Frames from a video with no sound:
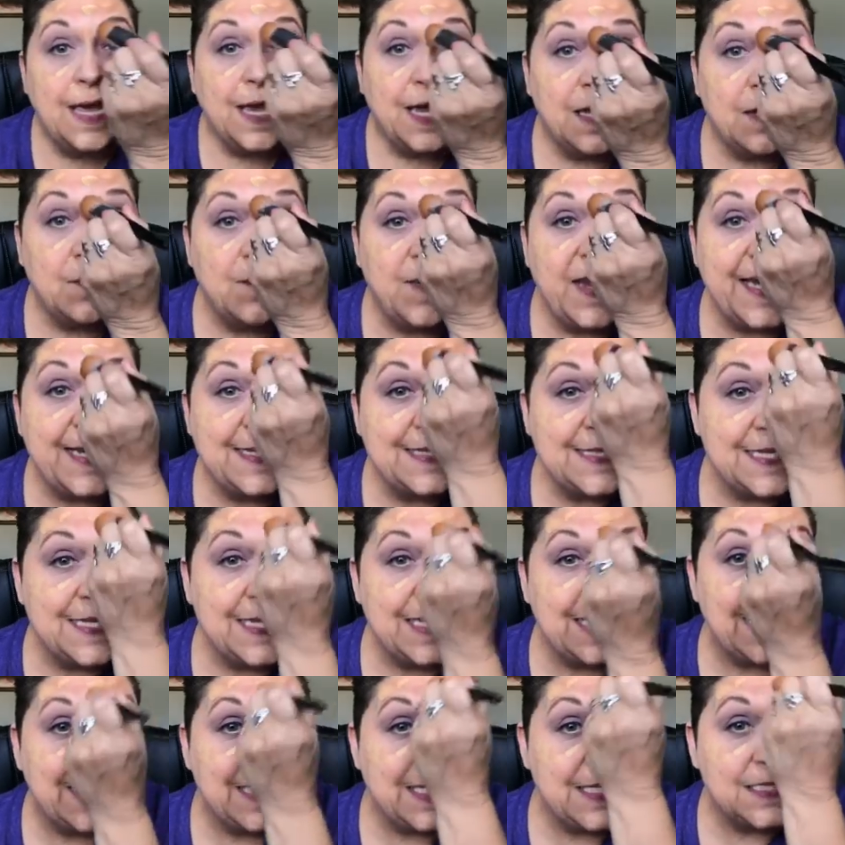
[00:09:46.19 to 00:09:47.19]
it makes
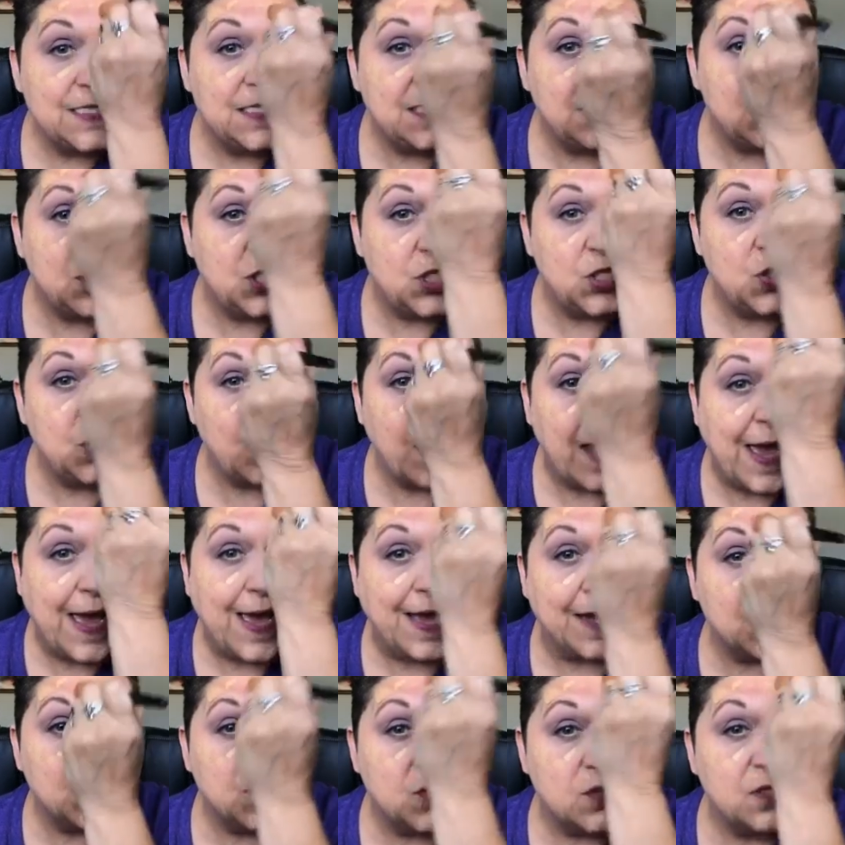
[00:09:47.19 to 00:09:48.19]
it easy to
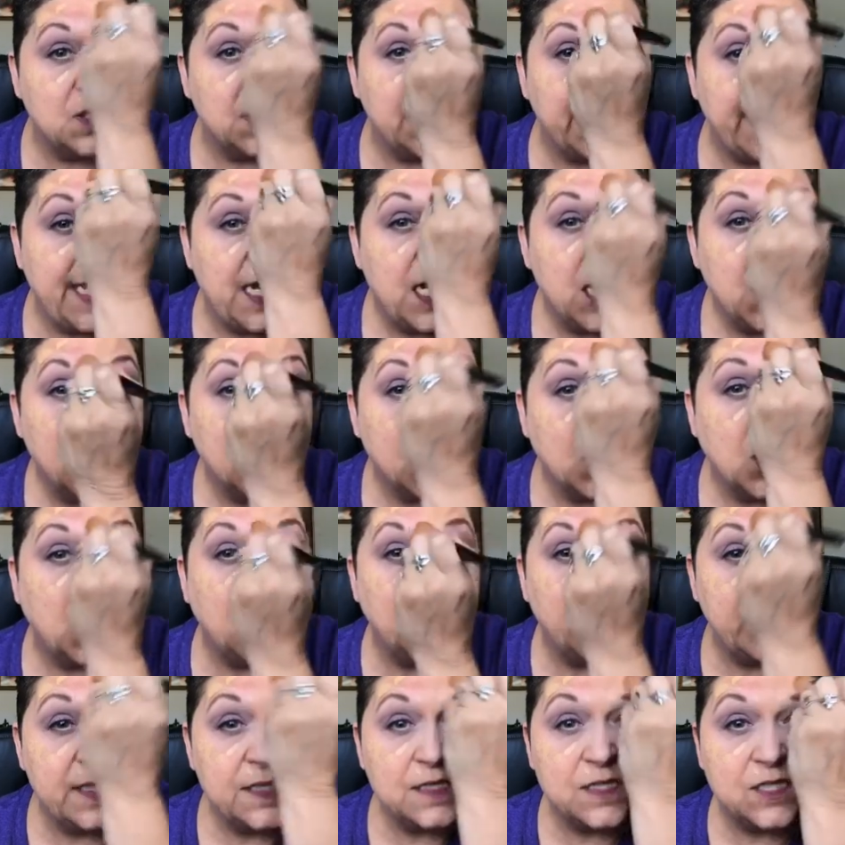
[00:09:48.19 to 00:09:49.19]
actually
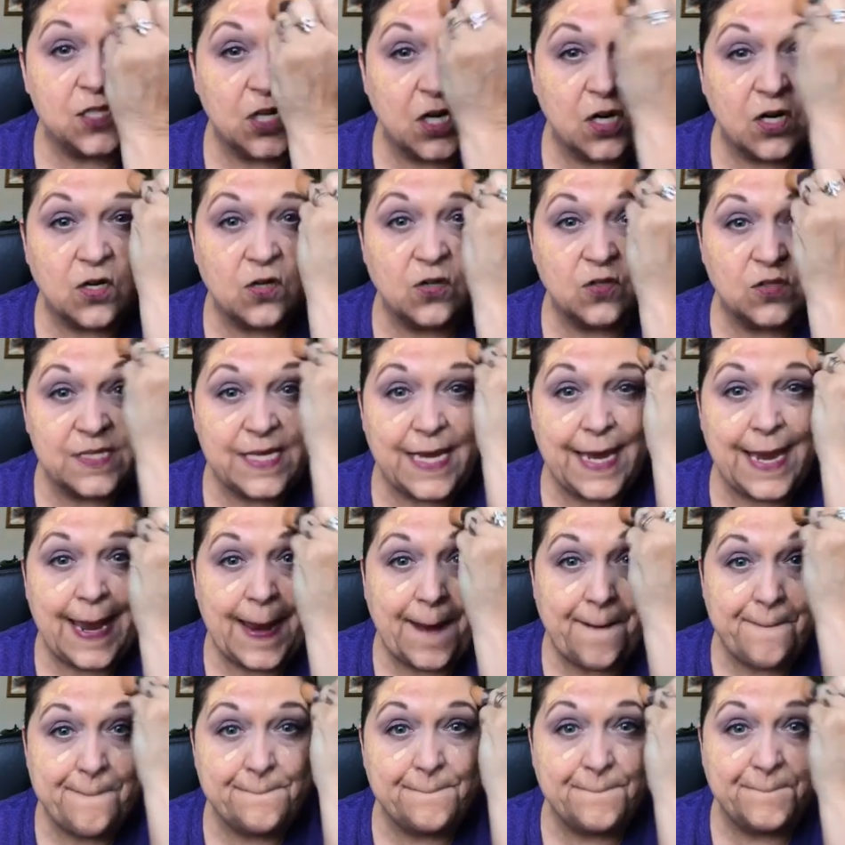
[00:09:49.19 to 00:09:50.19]
go in circles
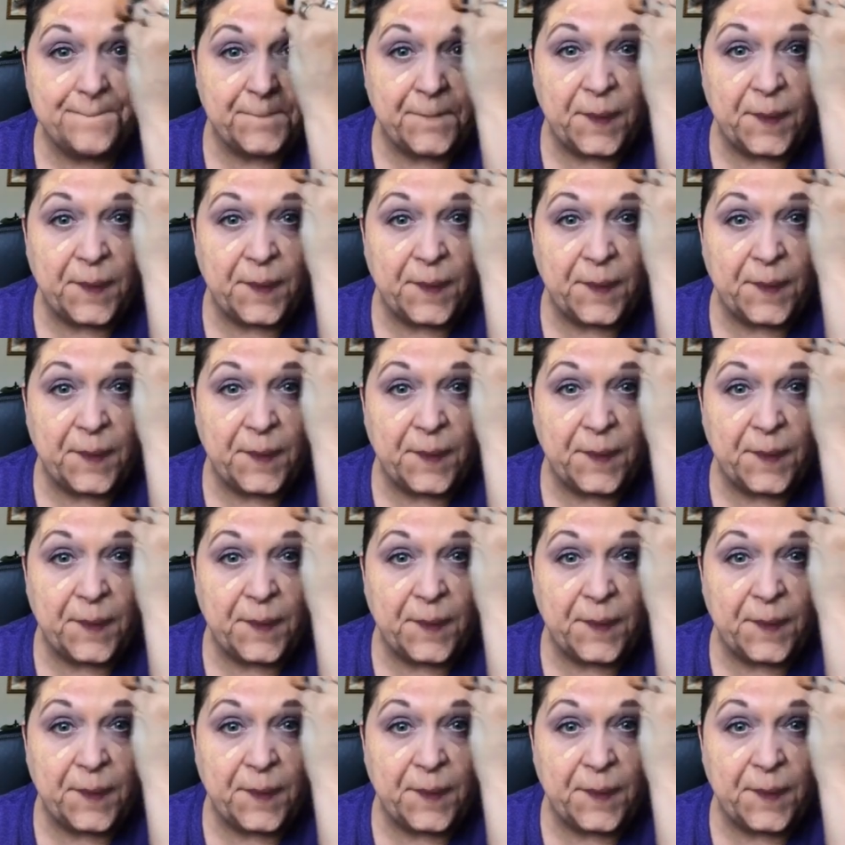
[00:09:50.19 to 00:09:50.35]
and